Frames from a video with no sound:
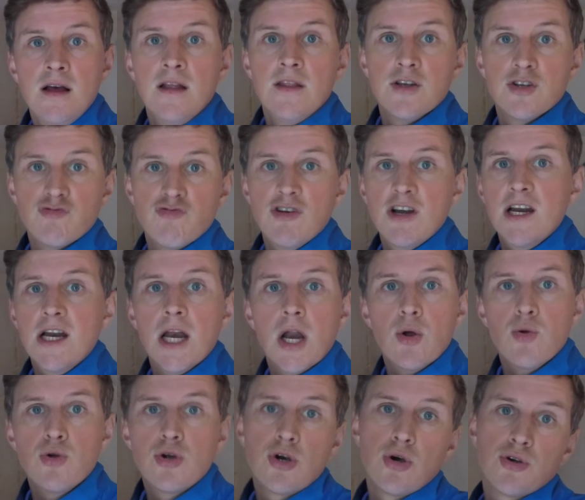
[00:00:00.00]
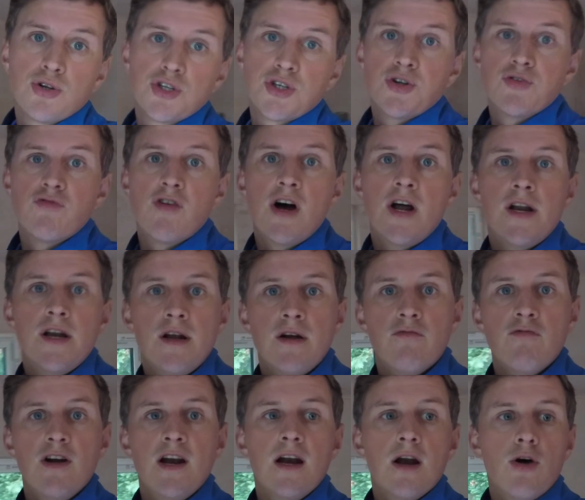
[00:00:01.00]
It's really low cost to run,
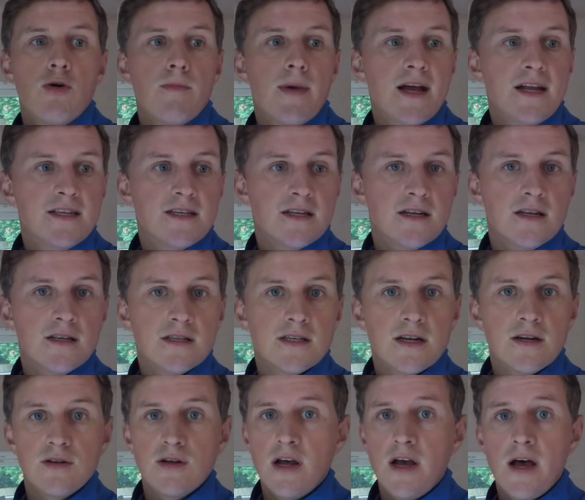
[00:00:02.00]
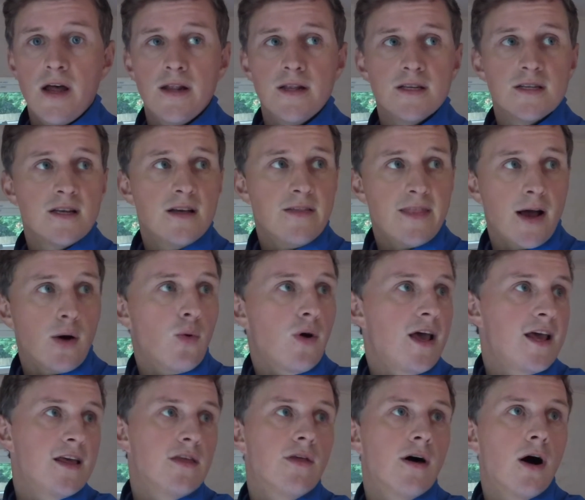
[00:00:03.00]
really low maintenance, and, and that will
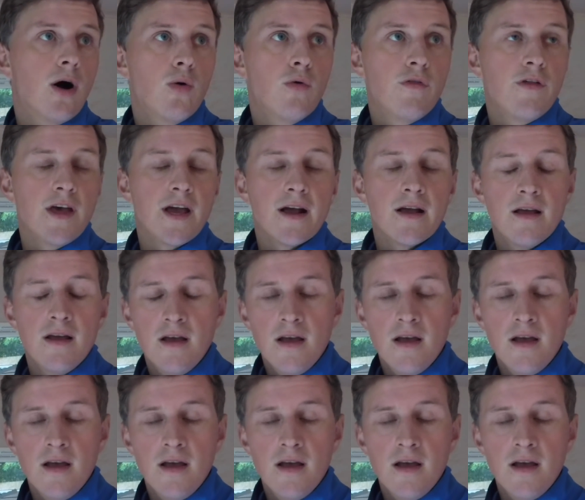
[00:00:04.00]
heat the whole thing.